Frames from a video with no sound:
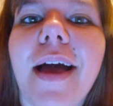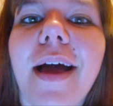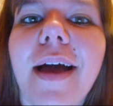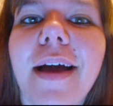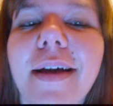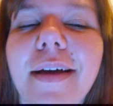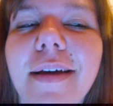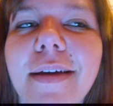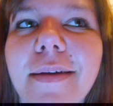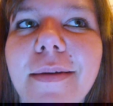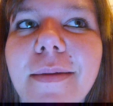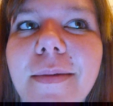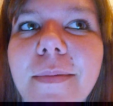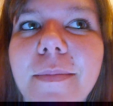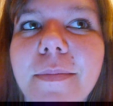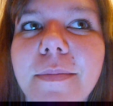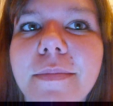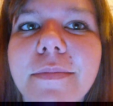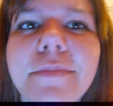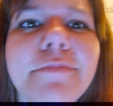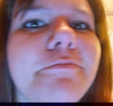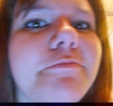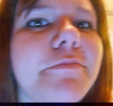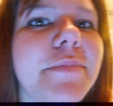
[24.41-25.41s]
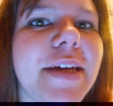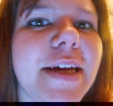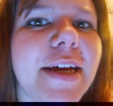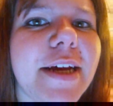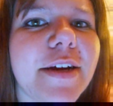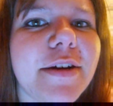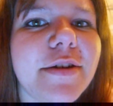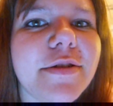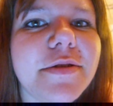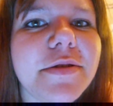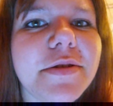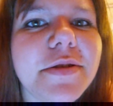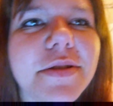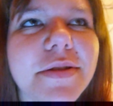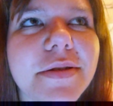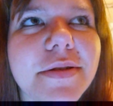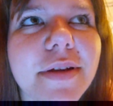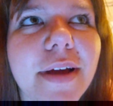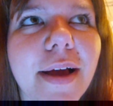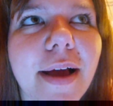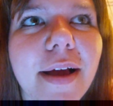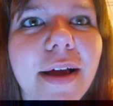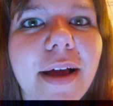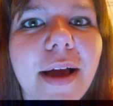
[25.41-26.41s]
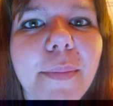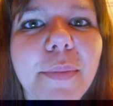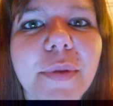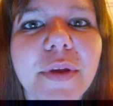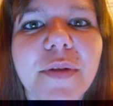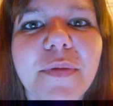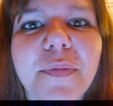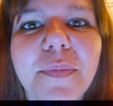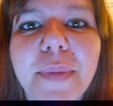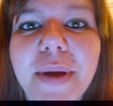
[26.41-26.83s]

Um, here's a couple of